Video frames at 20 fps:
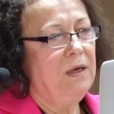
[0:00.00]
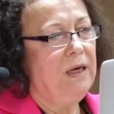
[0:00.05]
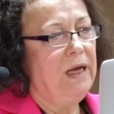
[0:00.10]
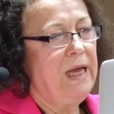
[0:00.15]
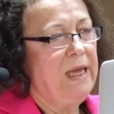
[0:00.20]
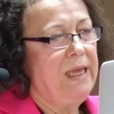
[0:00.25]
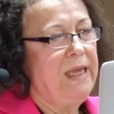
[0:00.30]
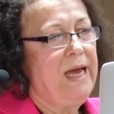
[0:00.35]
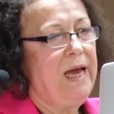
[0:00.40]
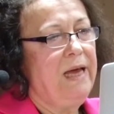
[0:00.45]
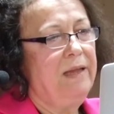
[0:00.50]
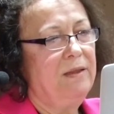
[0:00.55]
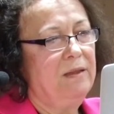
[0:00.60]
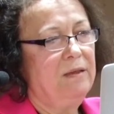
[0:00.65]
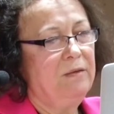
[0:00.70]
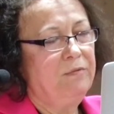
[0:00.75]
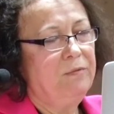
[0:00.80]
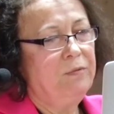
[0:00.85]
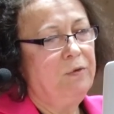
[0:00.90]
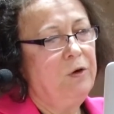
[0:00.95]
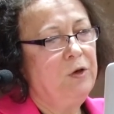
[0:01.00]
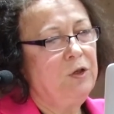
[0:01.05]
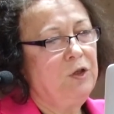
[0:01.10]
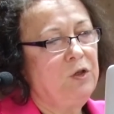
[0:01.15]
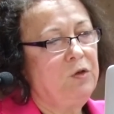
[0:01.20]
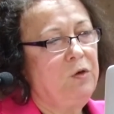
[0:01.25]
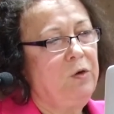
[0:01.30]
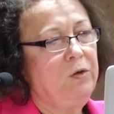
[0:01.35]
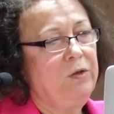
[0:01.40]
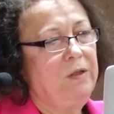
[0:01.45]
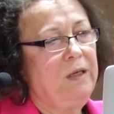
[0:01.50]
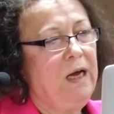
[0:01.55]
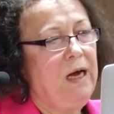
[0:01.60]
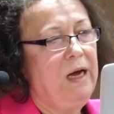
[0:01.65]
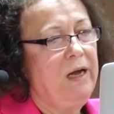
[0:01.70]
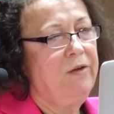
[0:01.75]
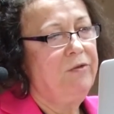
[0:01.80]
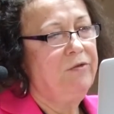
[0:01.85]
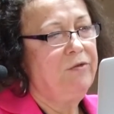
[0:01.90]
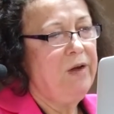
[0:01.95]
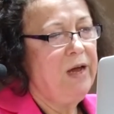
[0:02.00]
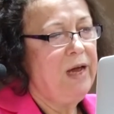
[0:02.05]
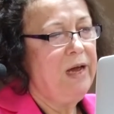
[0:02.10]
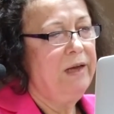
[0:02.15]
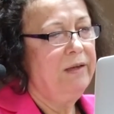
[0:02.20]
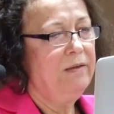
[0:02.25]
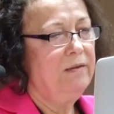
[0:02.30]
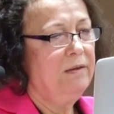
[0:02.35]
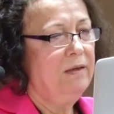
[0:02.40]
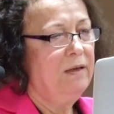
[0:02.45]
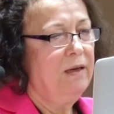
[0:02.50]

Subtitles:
again, the first quote I read